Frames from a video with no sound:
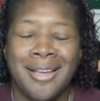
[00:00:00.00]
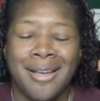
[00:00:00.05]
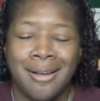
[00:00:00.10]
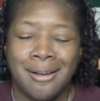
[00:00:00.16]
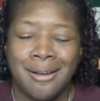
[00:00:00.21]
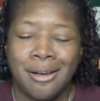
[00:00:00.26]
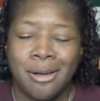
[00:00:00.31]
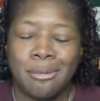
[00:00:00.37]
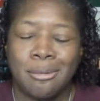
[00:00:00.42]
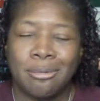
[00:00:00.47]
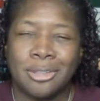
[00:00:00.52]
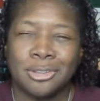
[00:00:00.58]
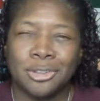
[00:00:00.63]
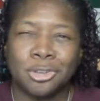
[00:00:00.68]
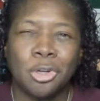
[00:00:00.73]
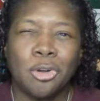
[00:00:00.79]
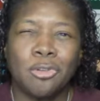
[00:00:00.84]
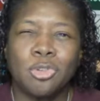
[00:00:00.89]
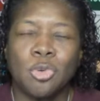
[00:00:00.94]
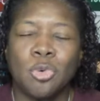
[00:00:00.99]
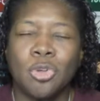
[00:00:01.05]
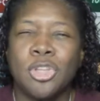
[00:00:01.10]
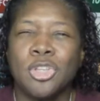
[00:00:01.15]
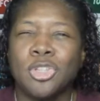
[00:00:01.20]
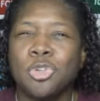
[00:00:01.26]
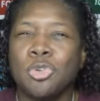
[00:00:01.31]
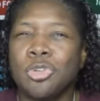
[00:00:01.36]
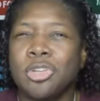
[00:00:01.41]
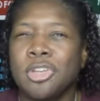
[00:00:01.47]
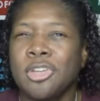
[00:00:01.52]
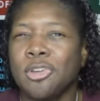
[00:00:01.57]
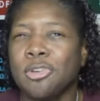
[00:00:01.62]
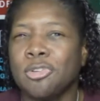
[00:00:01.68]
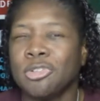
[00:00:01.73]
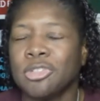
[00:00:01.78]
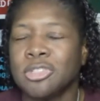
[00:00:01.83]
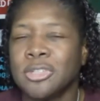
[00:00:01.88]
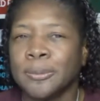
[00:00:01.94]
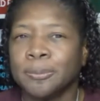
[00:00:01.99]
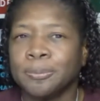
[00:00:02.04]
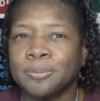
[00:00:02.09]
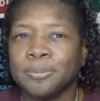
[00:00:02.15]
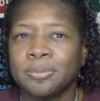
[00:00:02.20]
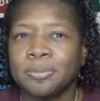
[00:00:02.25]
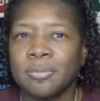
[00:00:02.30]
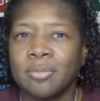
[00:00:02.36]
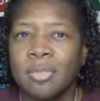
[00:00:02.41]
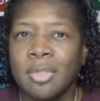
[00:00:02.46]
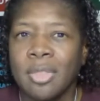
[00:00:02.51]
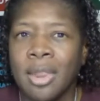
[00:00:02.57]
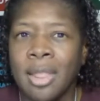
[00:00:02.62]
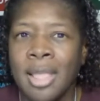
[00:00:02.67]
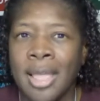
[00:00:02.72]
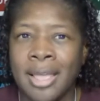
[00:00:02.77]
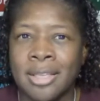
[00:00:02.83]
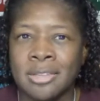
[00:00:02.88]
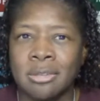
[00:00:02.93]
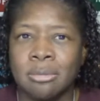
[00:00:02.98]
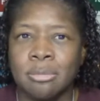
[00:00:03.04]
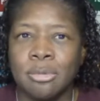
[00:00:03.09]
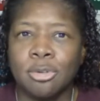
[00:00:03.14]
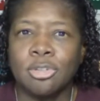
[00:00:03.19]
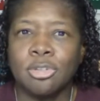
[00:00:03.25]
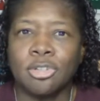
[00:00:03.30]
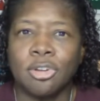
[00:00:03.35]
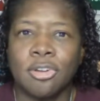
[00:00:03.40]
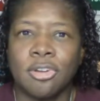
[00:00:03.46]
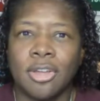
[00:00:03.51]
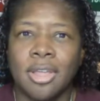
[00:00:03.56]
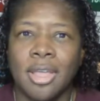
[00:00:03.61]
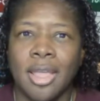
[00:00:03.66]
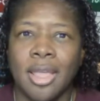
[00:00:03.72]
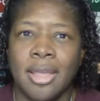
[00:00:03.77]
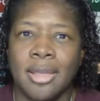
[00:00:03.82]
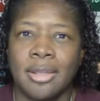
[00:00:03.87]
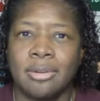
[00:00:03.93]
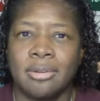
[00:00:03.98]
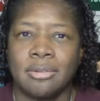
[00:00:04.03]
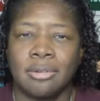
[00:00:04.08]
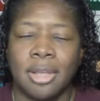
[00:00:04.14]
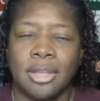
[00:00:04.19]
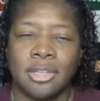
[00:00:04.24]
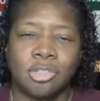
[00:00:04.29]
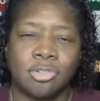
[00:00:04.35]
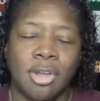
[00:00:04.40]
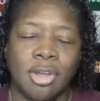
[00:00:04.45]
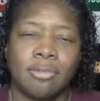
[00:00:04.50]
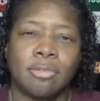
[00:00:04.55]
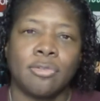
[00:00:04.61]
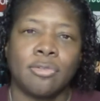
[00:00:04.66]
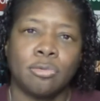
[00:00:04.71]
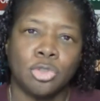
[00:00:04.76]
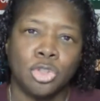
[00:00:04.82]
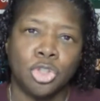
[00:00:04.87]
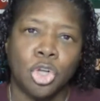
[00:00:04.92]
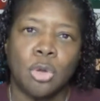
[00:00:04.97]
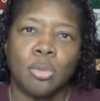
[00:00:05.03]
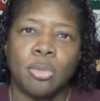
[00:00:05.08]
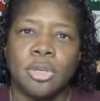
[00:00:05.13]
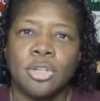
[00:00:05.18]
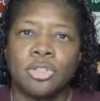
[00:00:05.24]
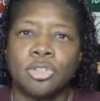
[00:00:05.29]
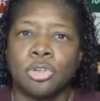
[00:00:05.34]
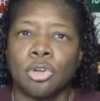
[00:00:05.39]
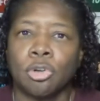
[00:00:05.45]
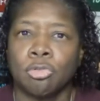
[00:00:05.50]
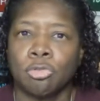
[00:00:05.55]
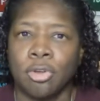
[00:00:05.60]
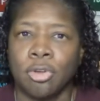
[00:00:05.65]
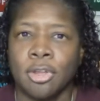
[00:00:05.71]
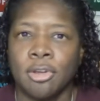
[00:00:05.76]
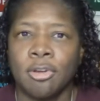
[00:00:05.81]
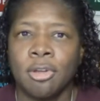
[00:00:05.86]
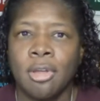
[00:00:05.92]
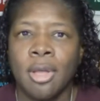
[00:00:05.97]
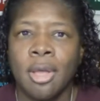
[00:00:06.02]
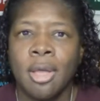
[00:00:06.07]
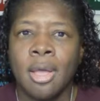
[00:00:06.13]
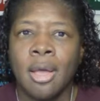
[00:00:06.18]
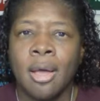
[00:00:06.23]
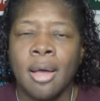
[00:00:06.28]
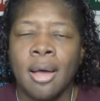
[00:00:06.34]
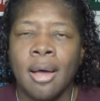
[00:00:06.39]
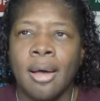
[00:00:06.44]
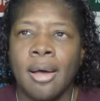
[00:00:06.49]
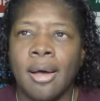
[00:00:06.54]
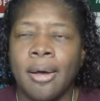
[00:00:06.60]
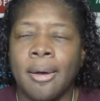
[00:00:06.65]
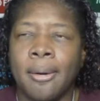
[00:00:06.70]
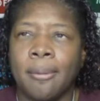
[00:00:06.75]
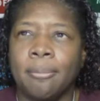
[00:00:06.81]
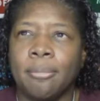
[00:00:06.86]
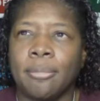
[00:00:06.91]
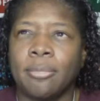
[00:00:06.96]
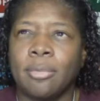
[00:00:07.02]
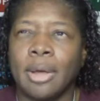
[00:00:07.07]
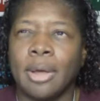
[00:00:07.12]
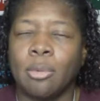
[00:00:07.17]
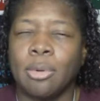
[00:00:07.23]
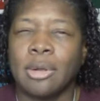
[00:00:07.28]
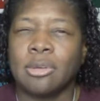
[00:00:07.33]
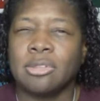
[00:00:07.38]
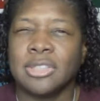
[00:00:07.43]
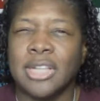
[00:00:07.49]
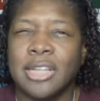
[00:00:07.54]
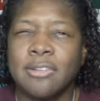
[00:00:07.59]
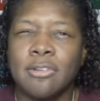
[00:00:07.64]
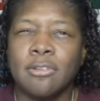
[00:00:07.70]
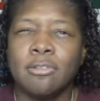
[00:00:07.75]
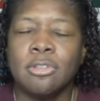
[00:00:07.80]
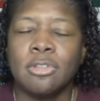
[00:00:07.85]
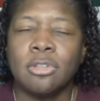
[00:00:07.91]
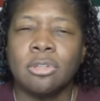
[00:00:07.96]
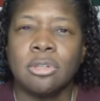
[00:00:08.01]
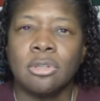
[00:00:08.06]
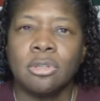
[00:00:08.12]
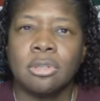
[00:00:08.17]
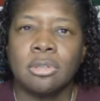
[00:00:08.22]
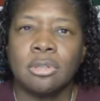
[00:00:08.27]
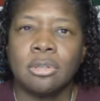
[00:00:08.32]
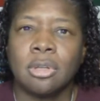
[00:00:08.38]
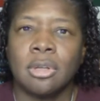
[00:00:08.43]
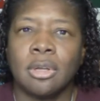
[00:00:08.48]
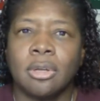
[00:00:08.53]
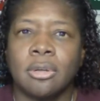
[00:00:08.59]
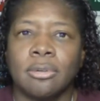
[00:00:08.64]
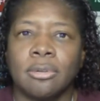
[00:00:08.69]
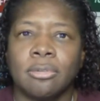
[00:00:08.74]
I served 22 years as a military, and I traveled from Germany to Korea. When I was leaving uh,